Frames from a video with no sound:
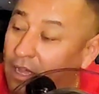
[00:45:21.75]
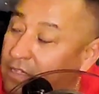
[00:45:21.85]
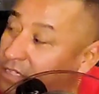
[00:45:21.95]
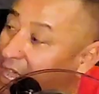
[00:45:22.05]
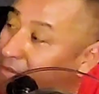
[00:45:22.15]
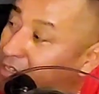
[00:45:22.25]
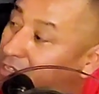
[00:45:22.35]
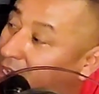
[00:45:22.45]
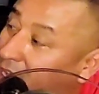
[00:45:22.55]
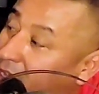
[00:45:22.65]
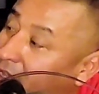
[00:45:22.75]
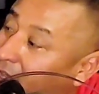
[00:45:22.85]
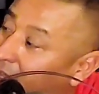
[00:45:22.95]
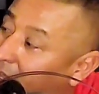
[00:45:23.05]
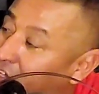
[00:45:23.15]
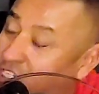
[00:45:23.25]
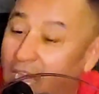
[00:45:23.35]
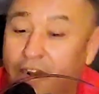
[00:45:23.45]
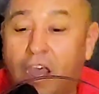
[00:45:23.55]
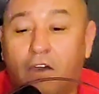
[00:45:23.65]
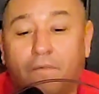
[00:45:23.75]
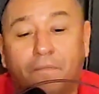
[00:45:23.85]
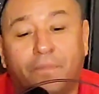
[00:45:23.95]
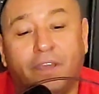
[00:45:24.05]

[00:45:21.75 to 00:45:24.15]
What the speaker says: Savage a shout out.